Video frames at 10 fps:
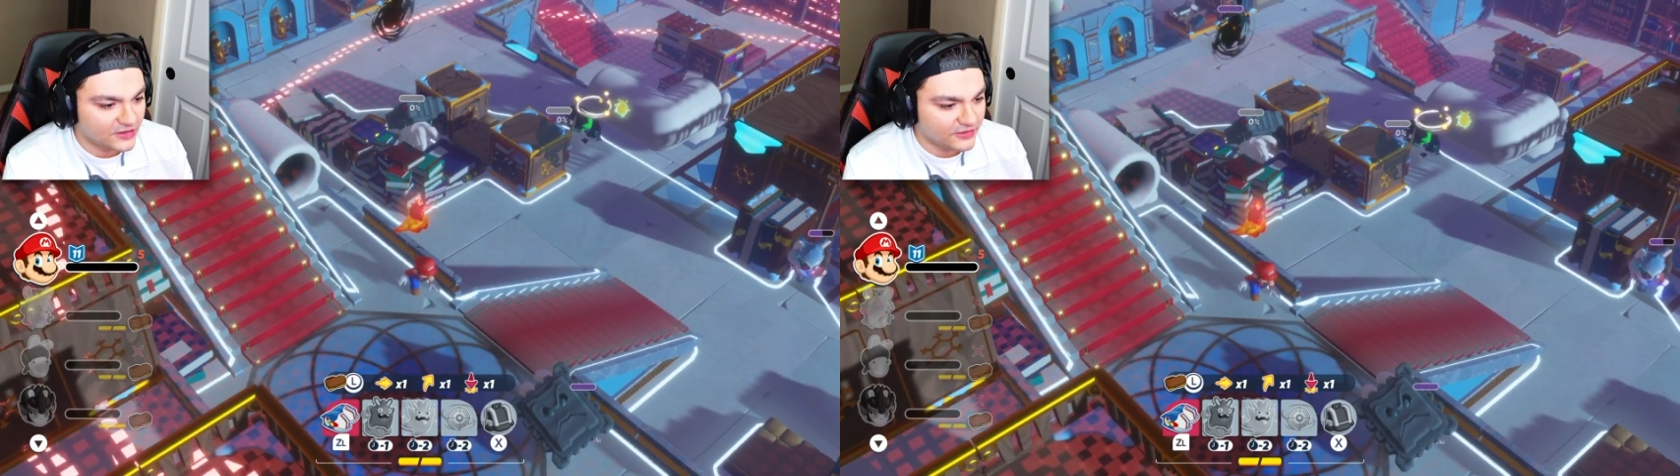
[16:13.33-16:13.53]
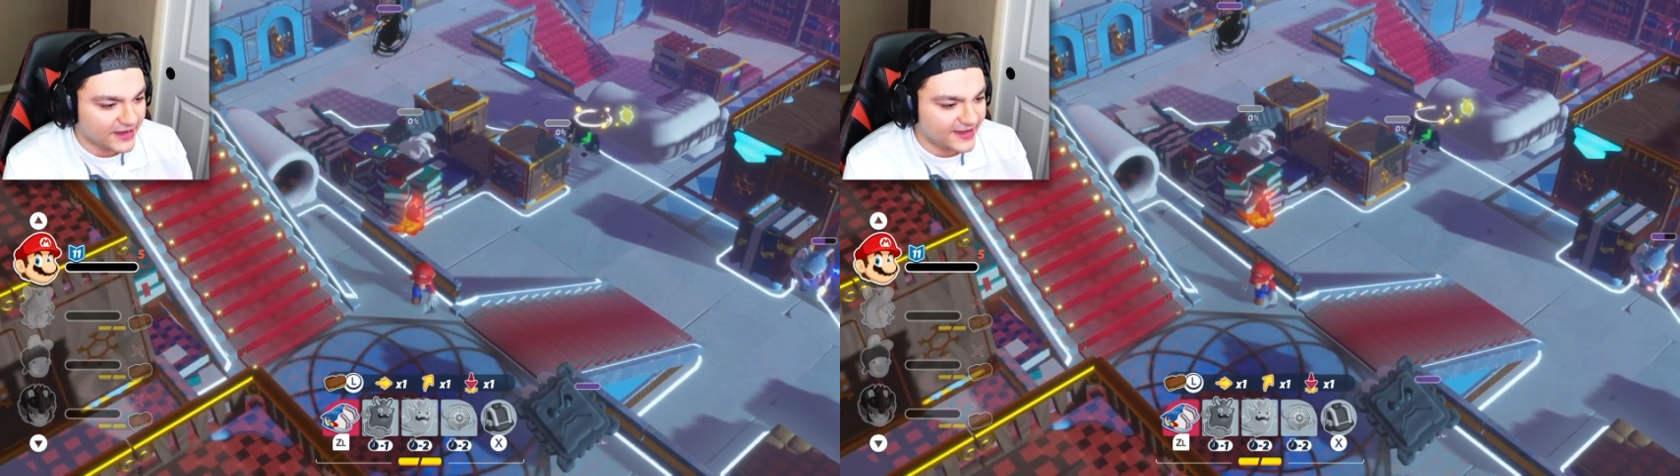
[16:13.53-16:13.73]

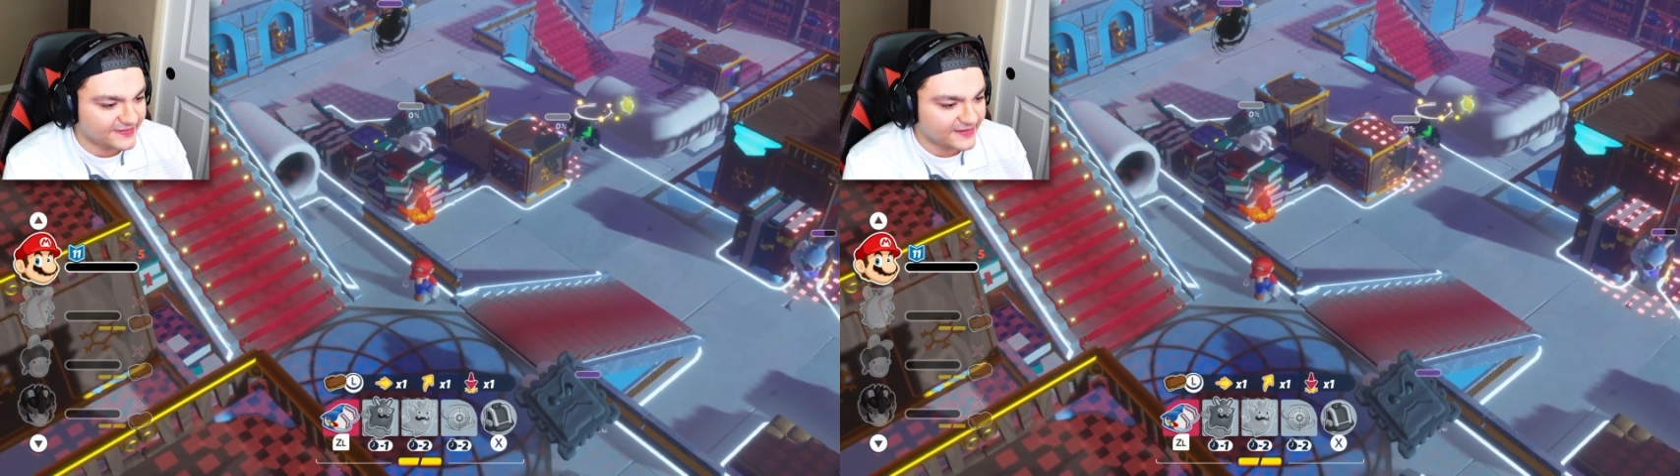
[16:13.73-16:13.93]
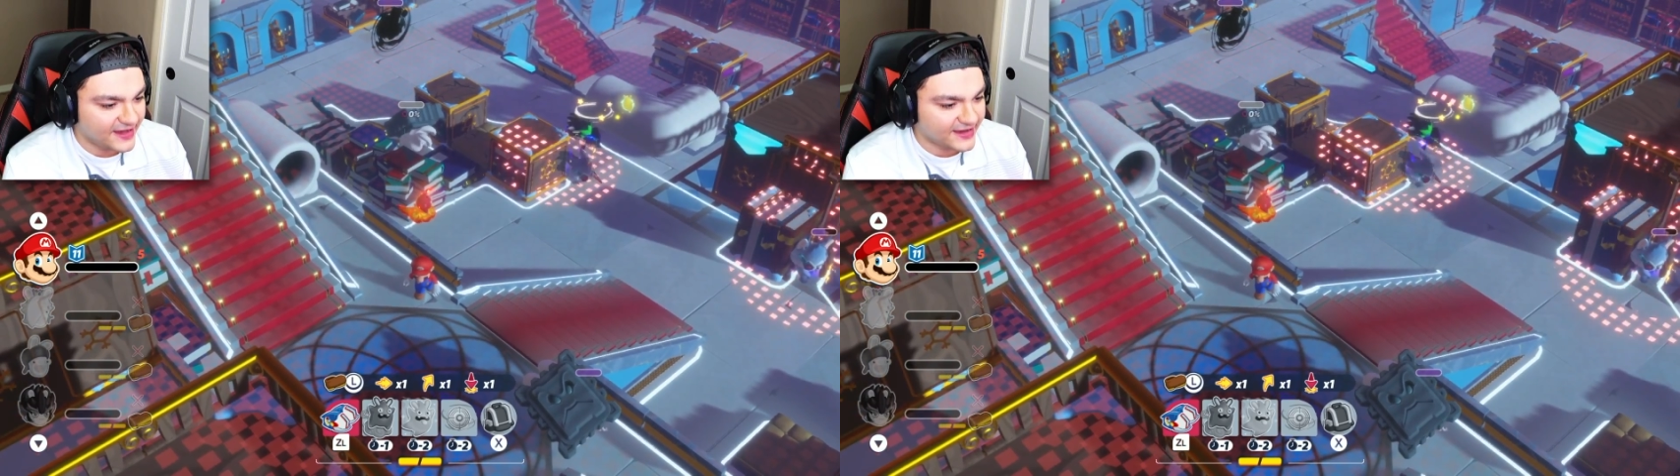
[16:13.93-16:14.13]
You know what,
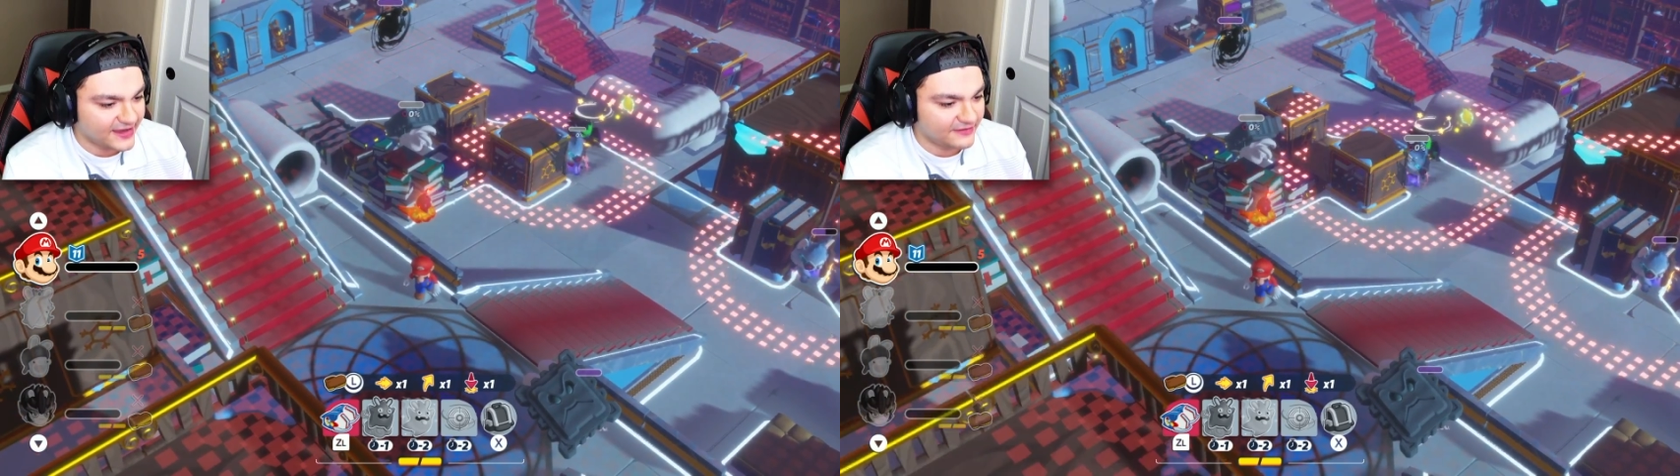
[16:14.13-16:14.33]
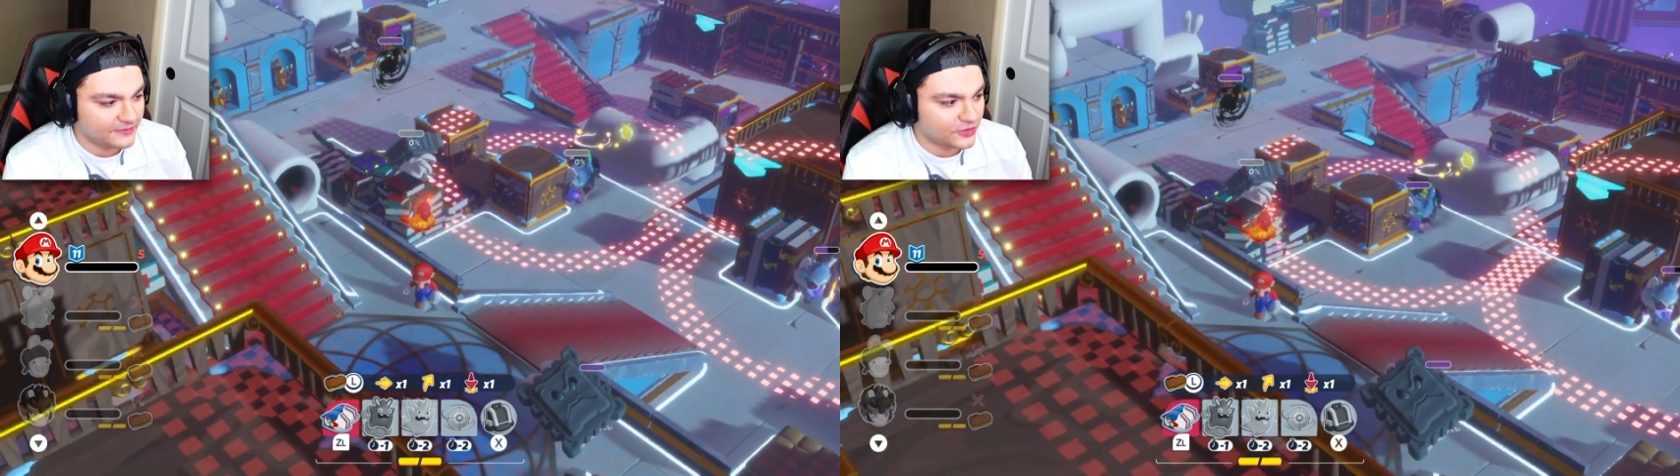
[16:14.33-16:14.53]
guys? I
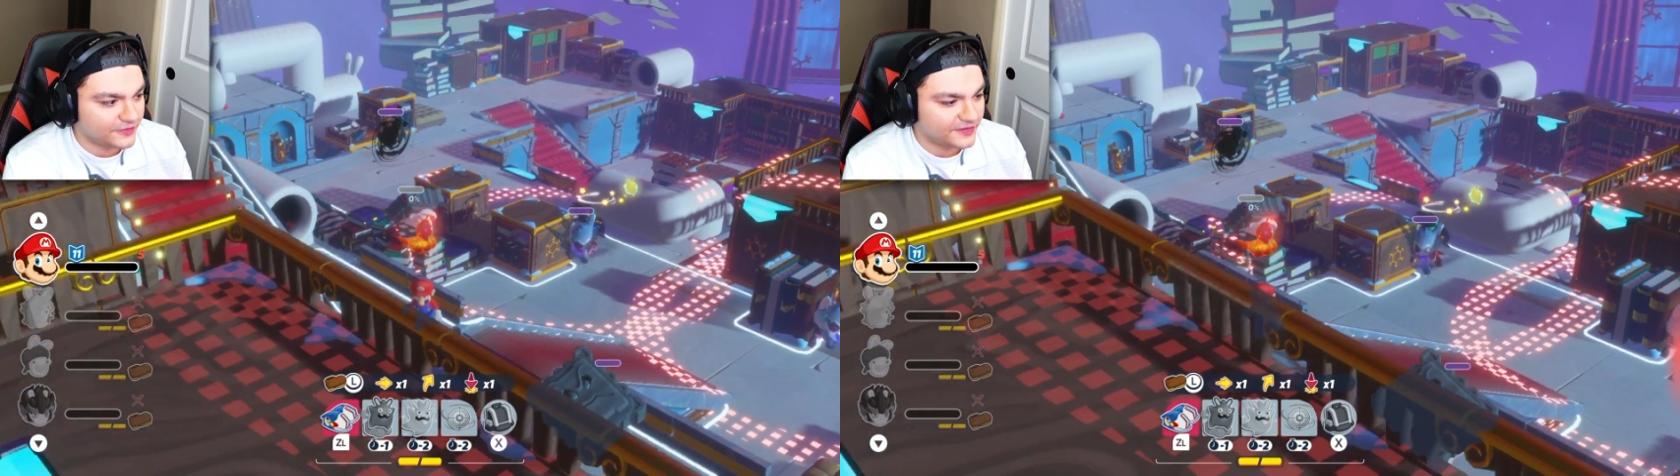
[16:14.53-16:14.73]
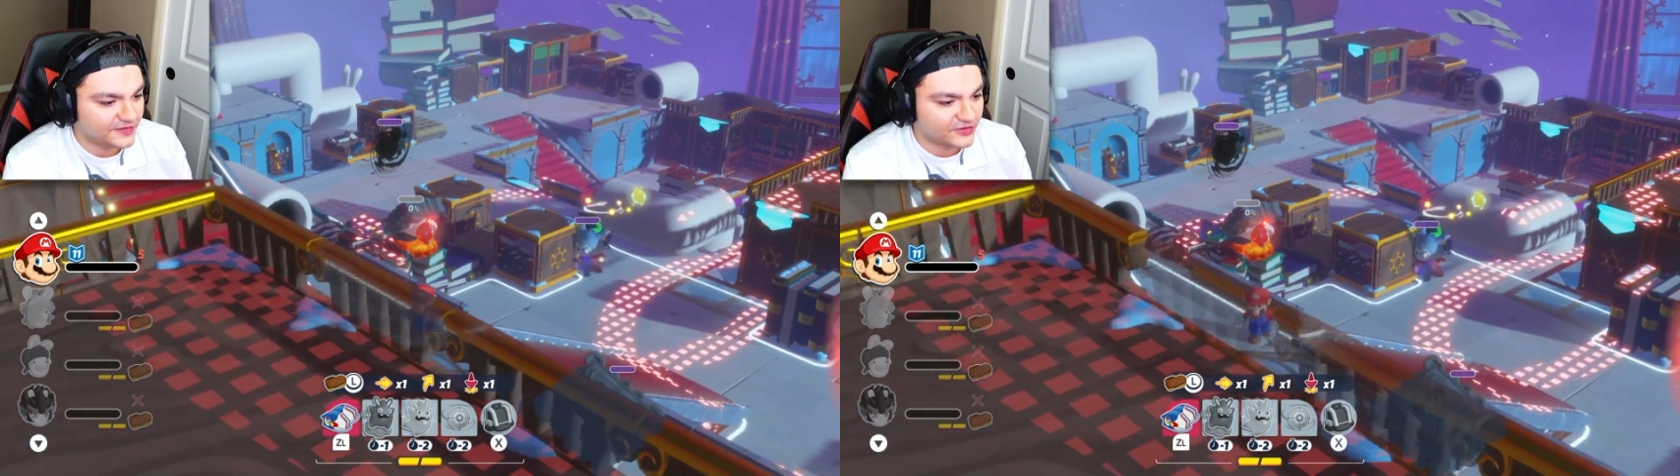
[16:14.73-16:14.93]
can't
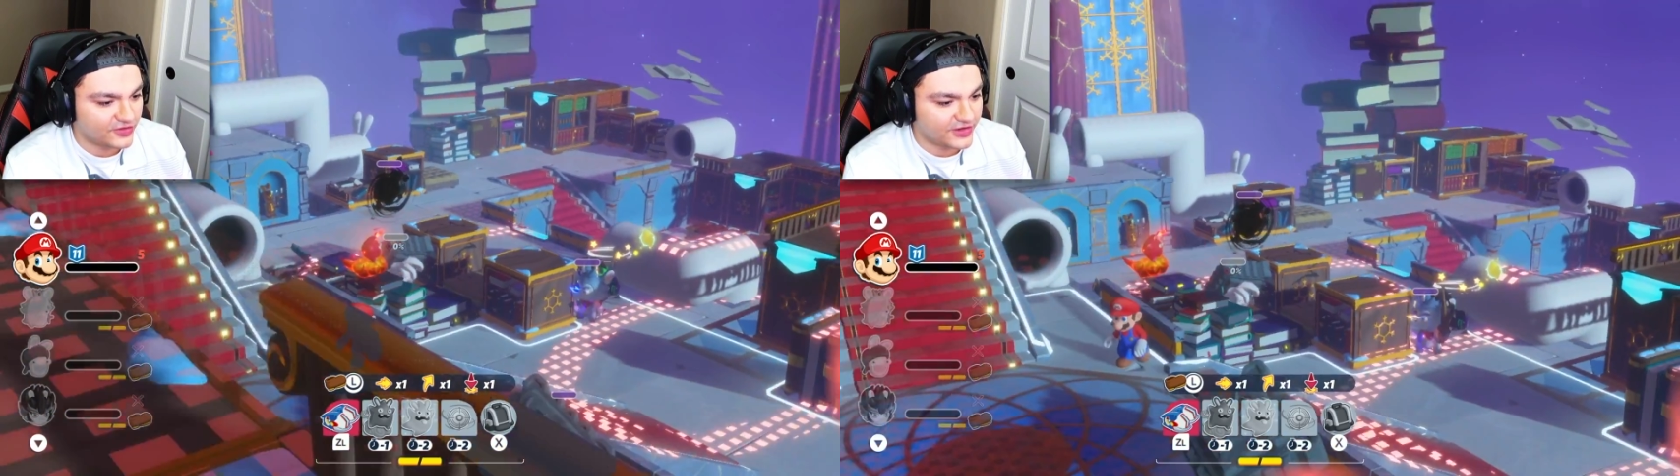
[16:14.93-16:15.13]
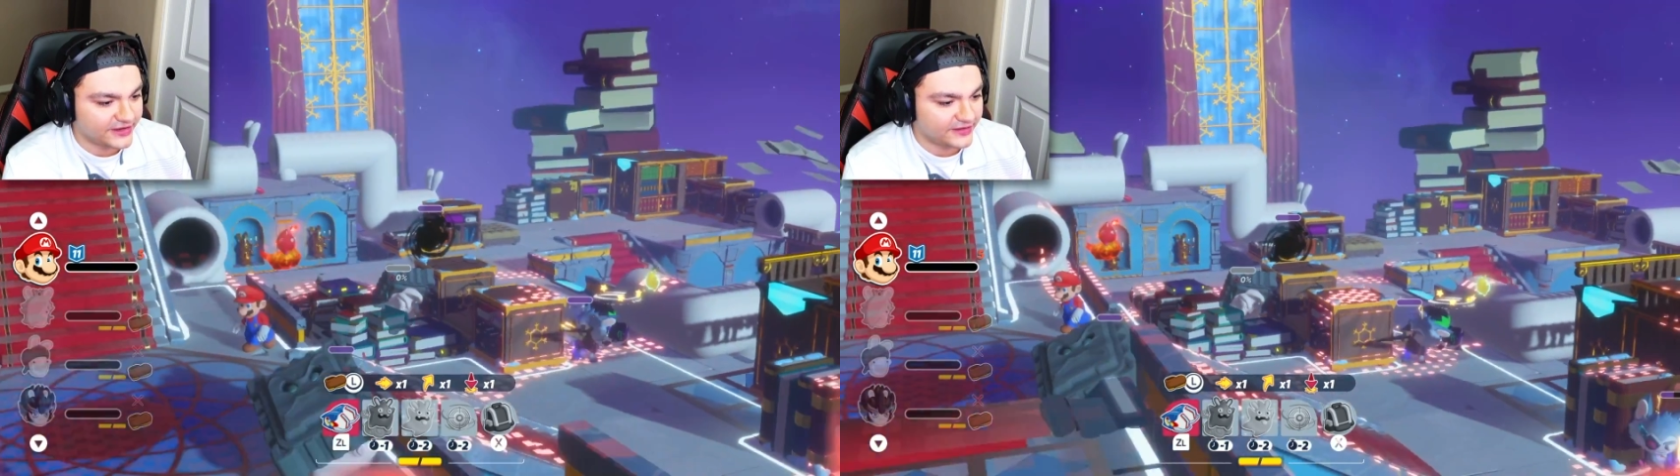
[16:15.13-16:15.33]
move.
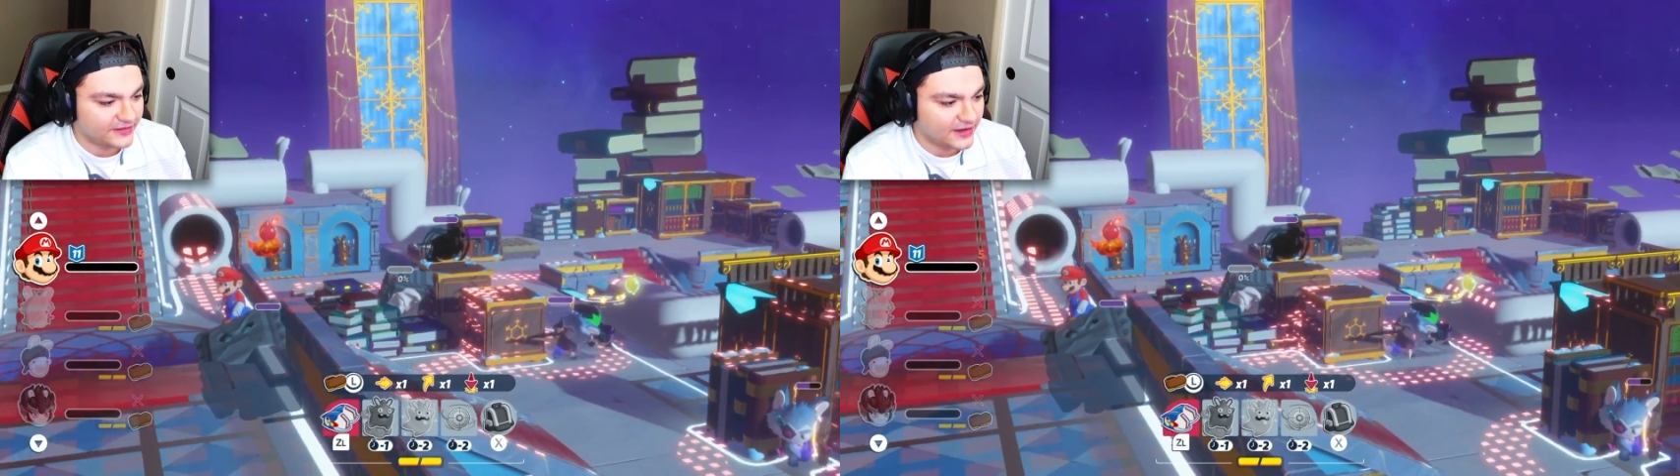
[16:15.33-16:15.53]
Screw it.